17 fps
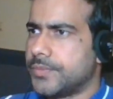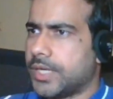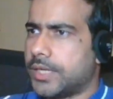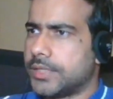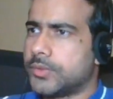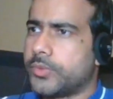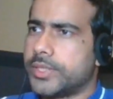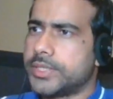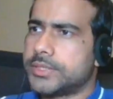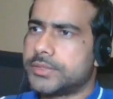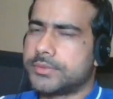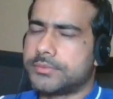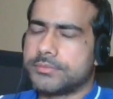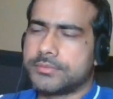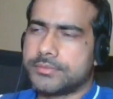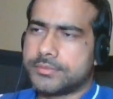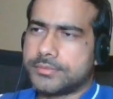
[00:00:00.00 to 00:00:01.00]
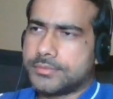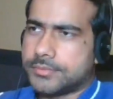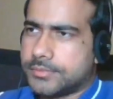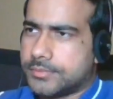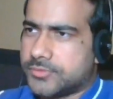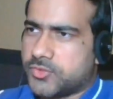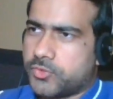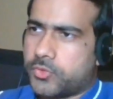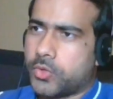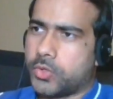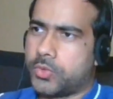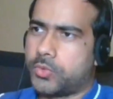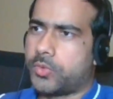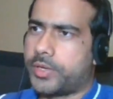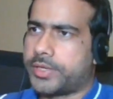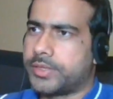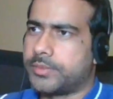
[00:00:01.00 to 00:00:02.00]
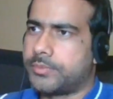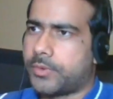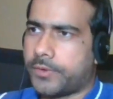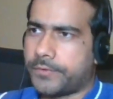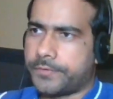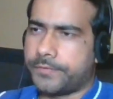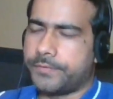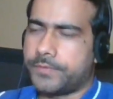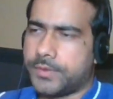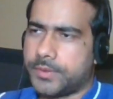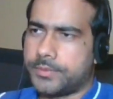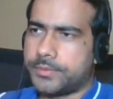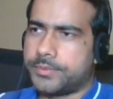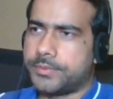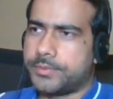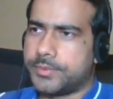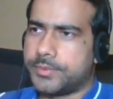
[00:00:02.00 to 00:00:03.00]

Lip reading: Otherwise, follow Warren Buffett,